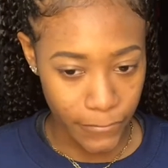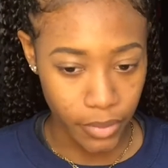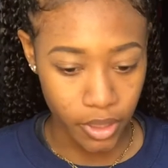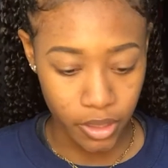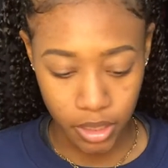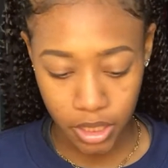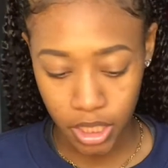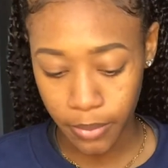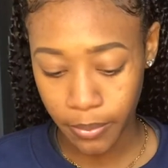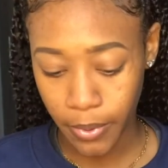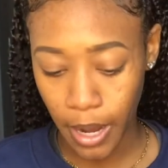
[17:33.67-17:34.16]

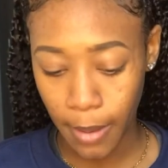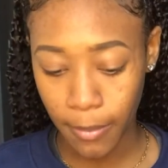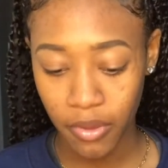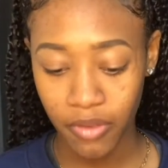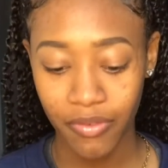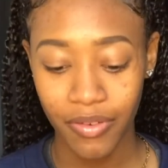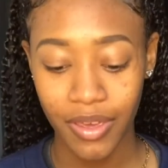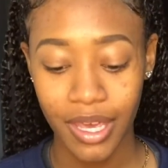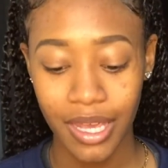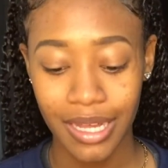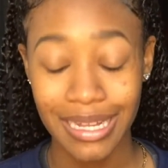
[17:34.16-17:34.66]
You prime your
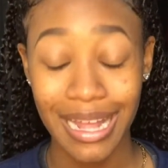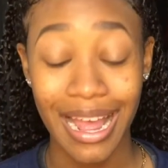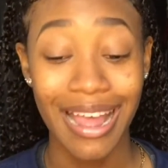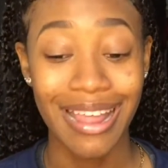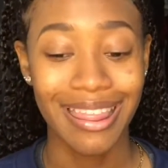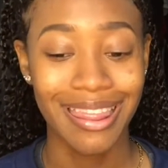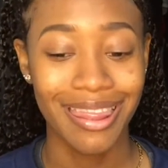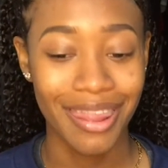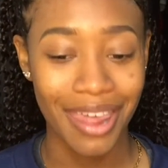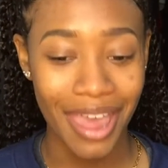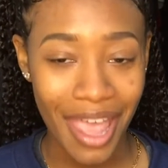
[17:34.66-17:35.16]
face
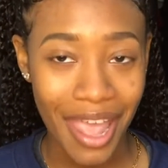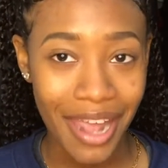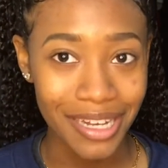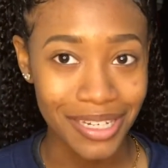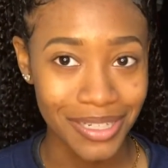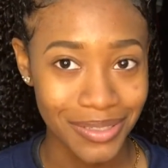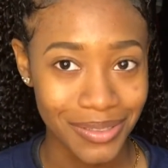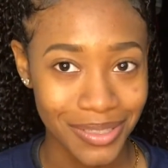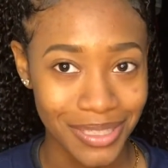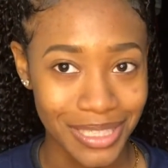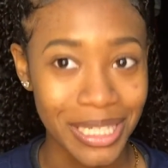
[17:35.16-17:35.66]
and then
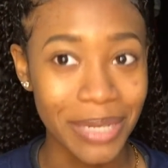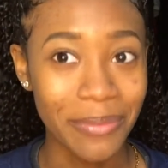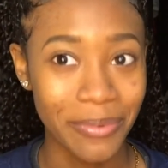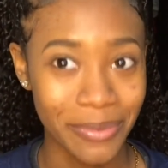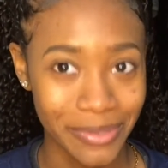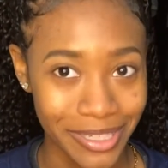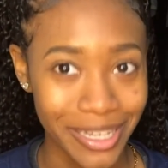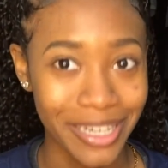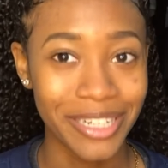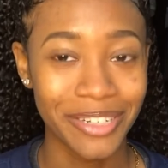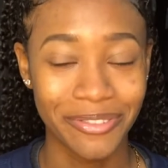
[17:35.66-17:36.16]
you put
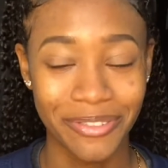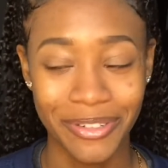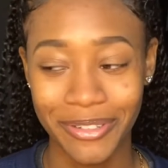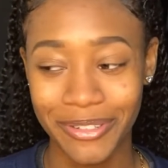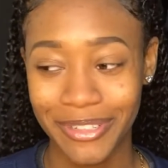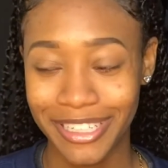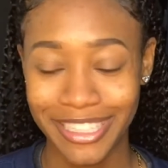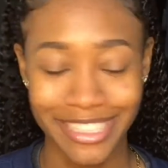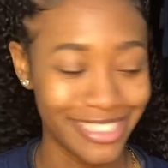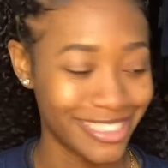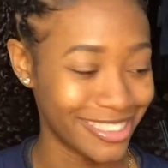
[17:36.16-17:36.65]
on the
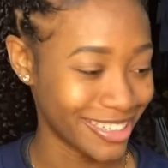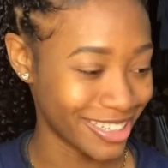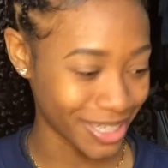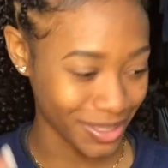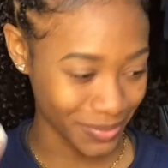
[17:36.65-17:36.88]
foundation.